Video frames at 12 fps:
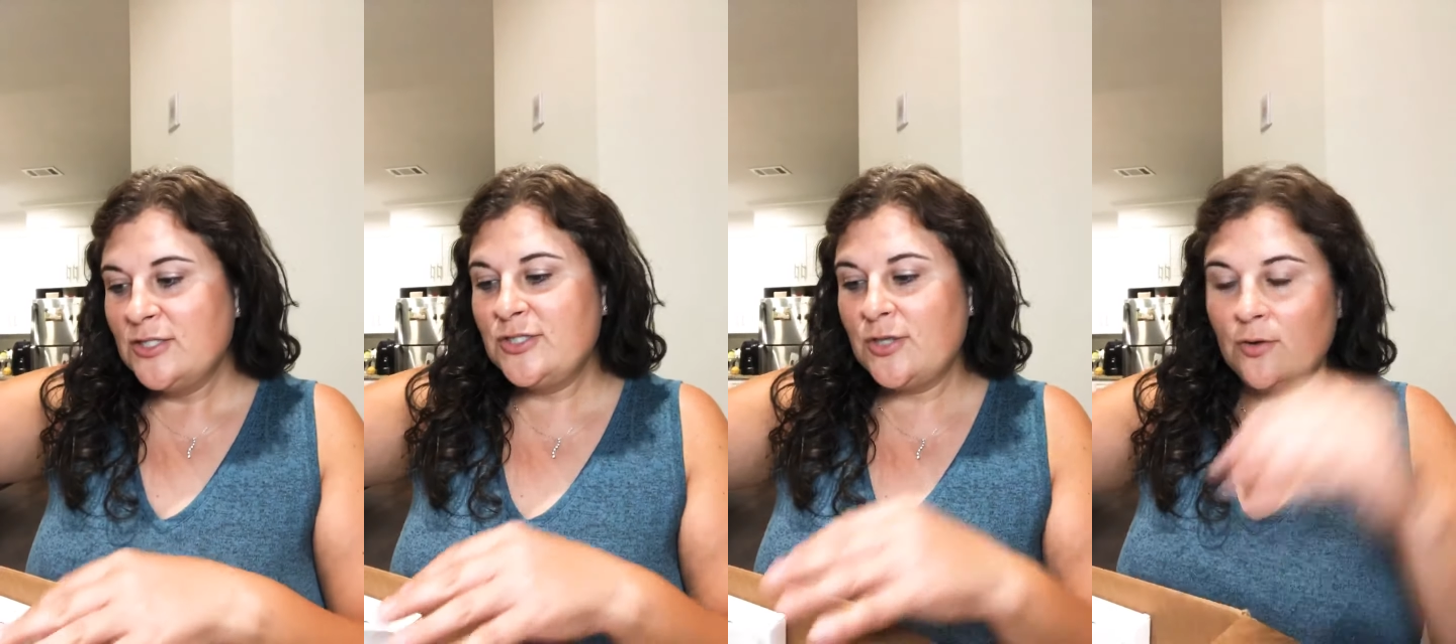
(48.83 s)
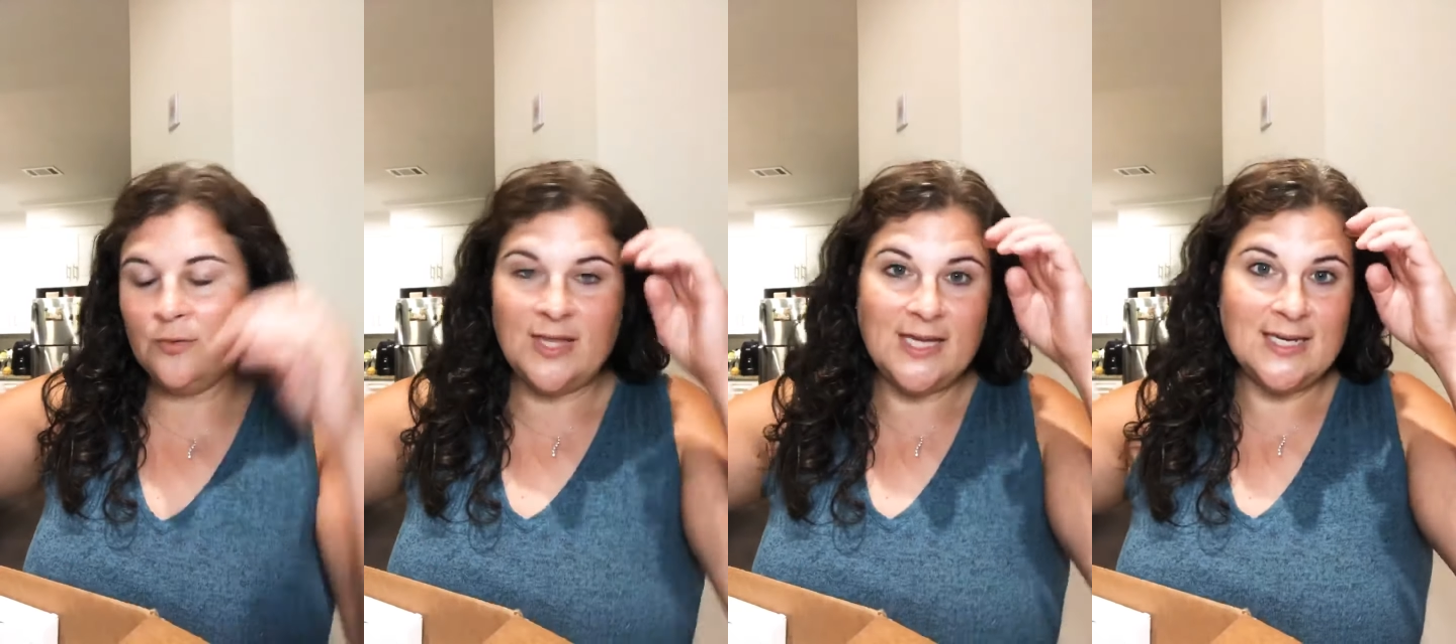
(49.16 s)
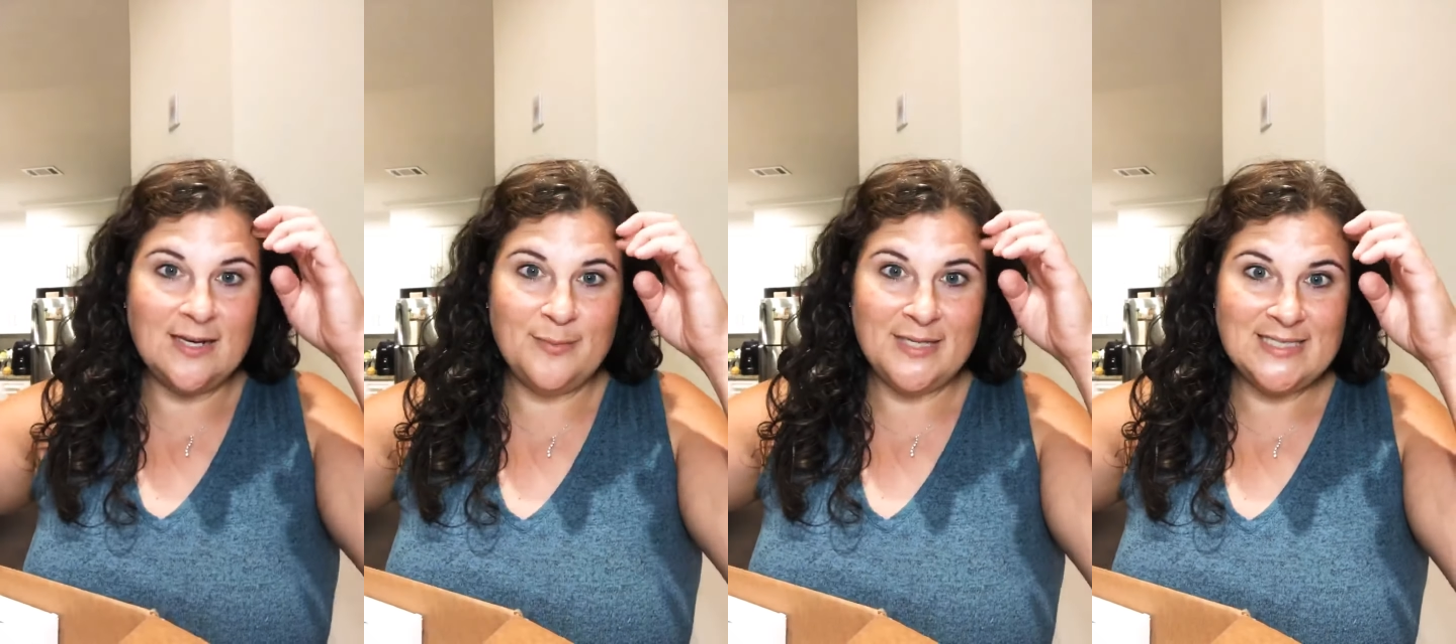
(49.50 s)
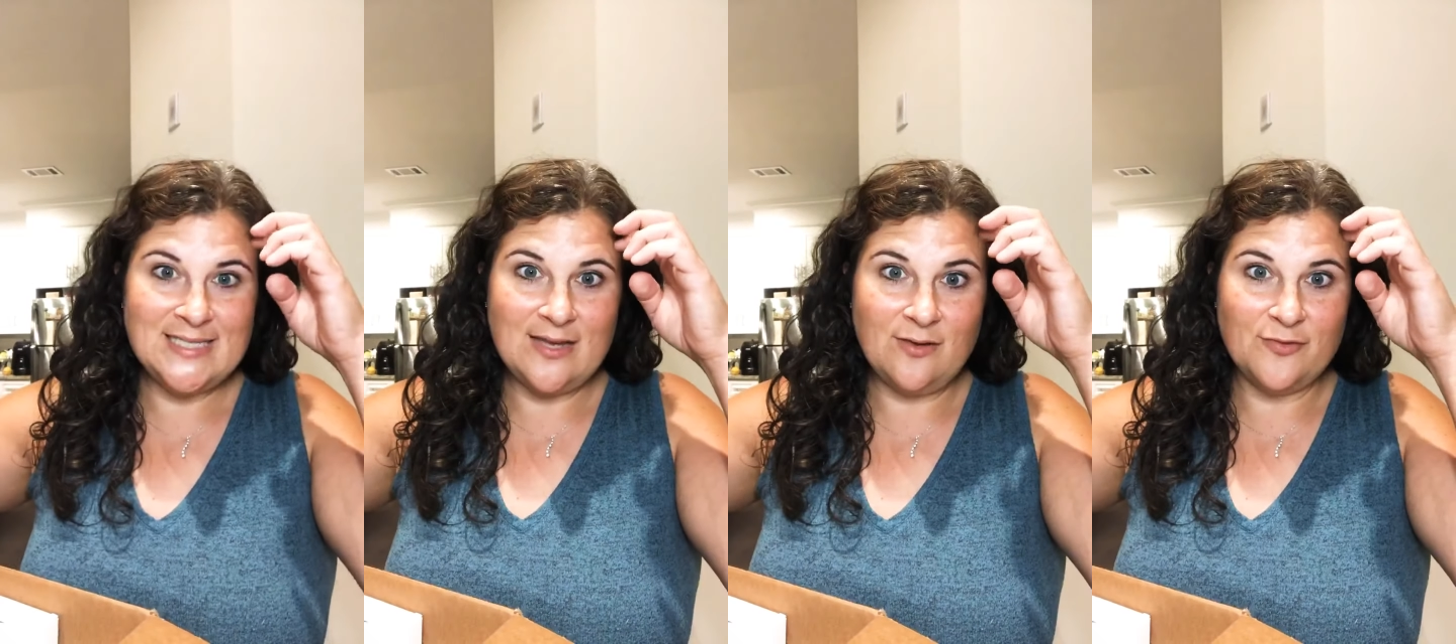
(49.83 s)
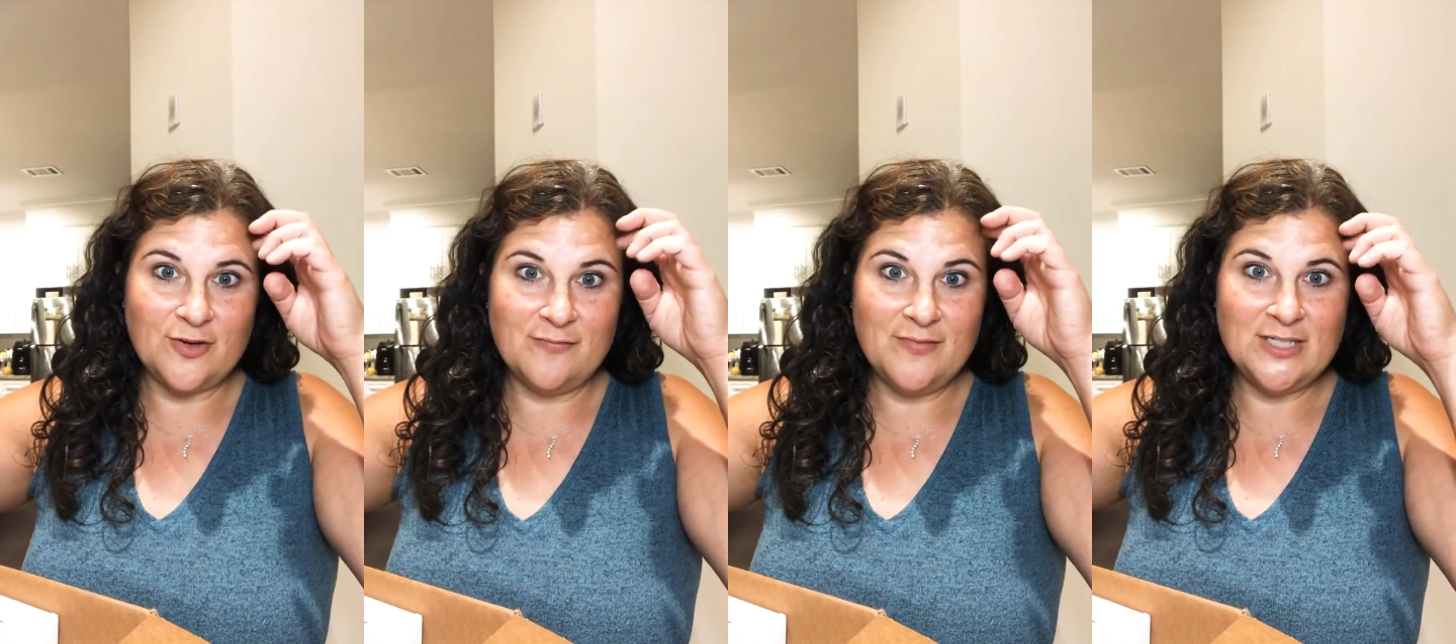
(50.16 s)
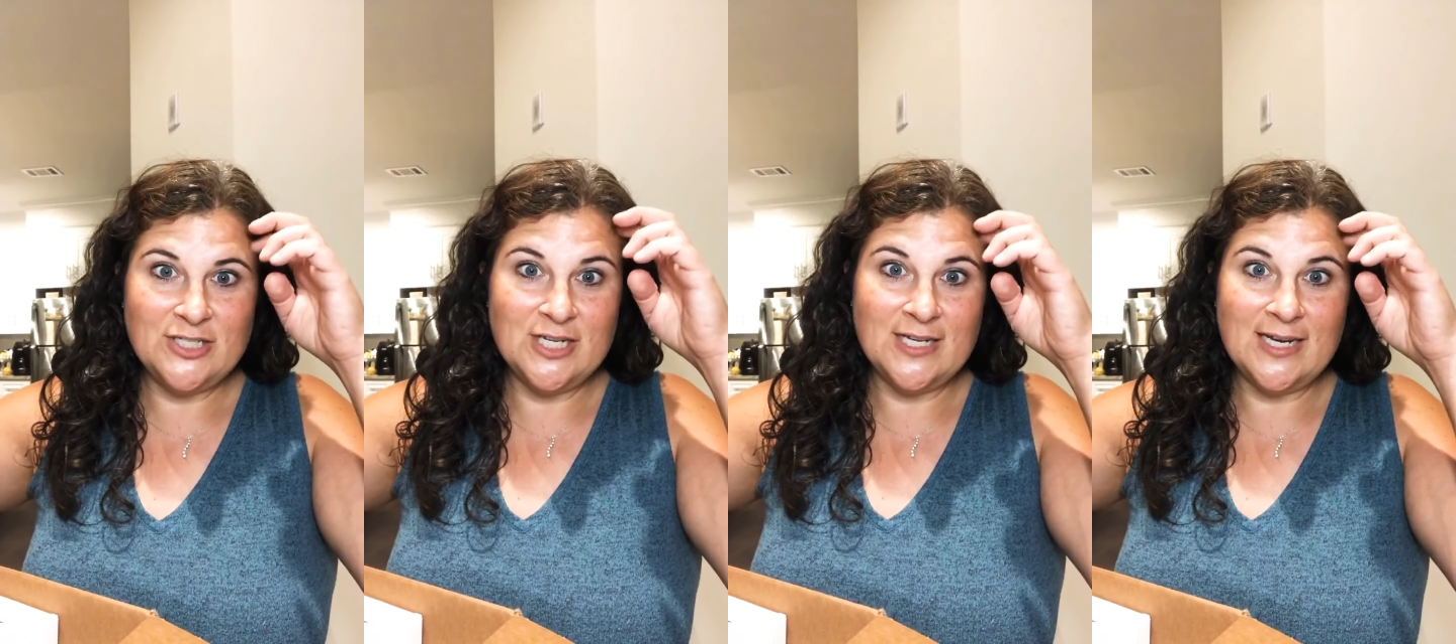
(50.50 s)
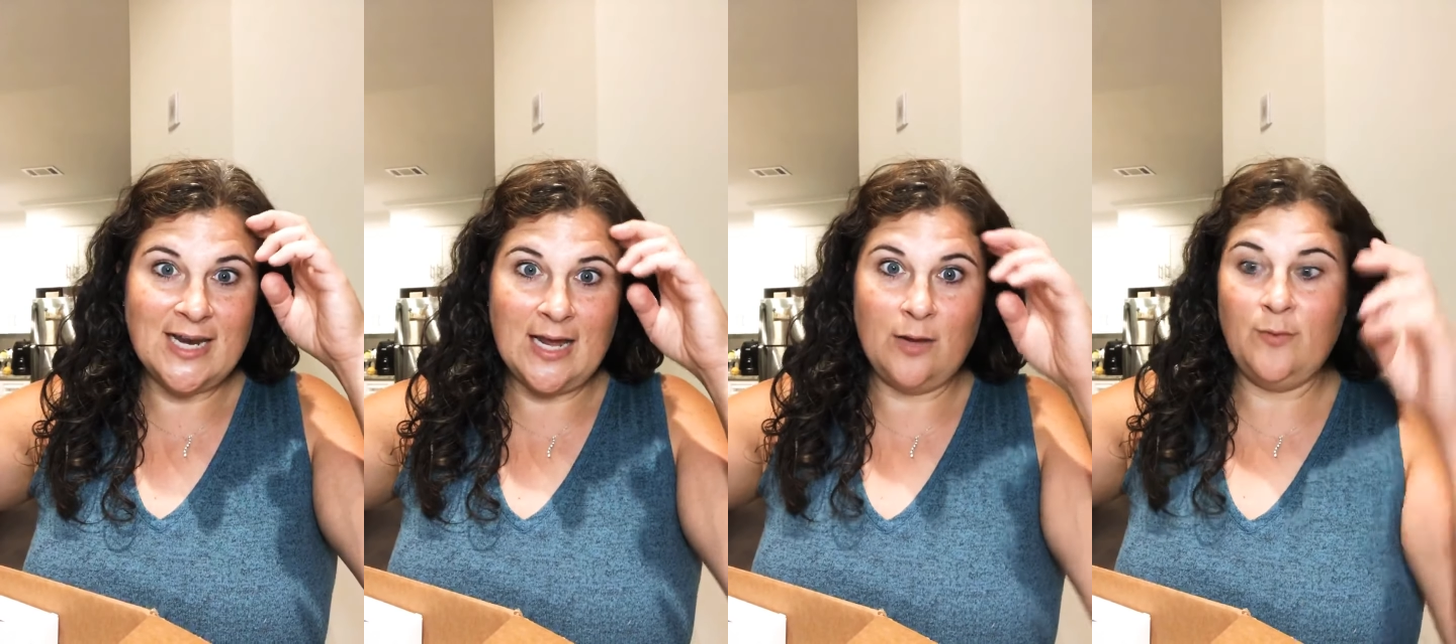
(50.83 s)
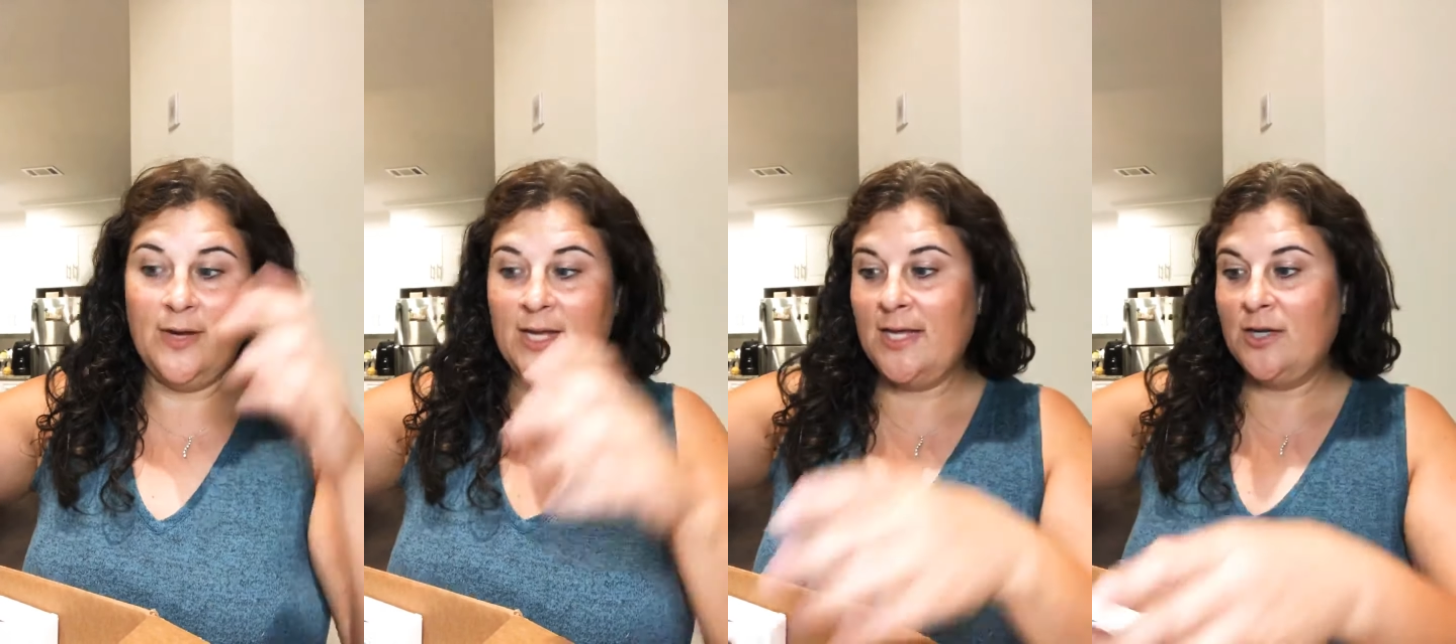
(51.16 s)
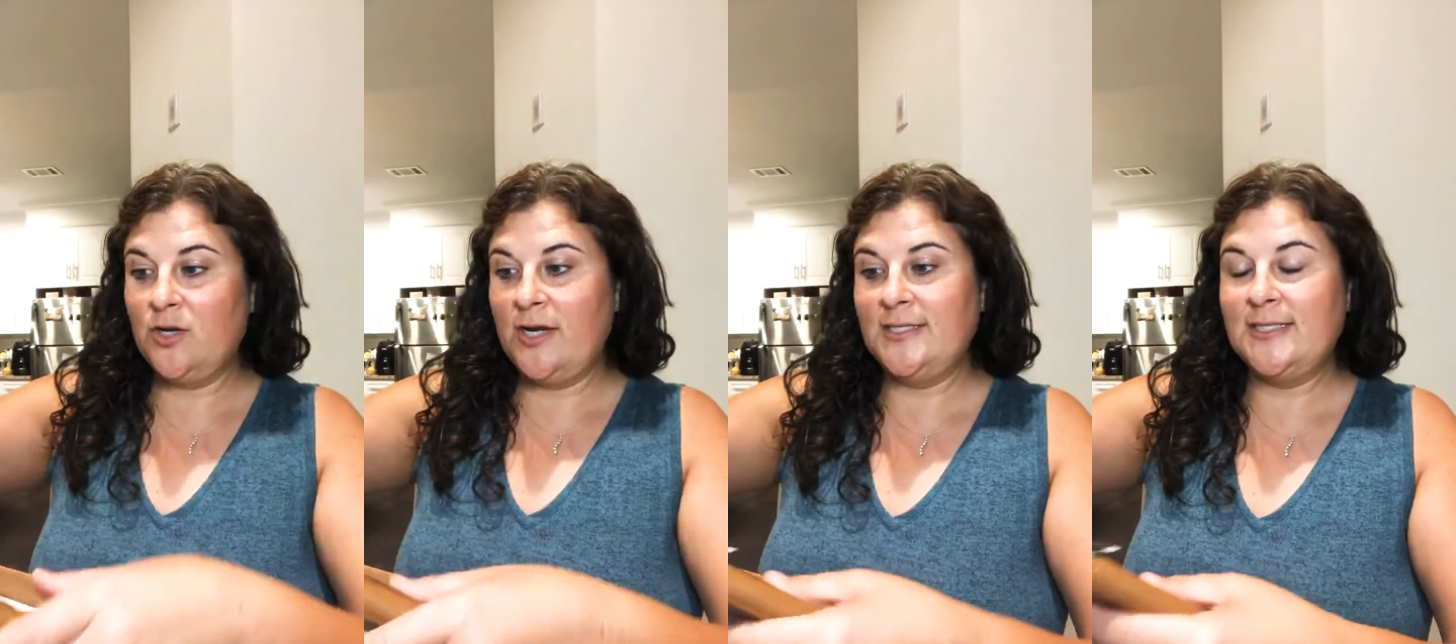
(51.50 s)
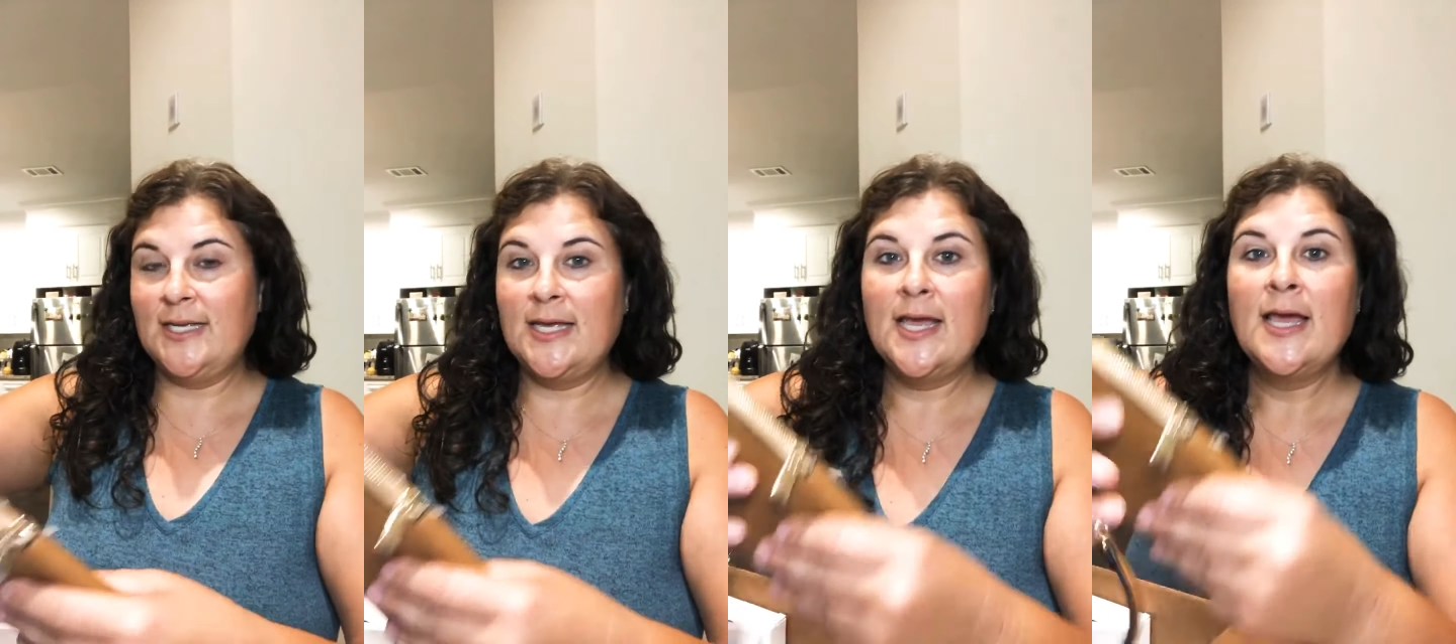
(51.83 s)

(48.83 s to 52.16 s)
So they did a big sale for convention, and I went crazy.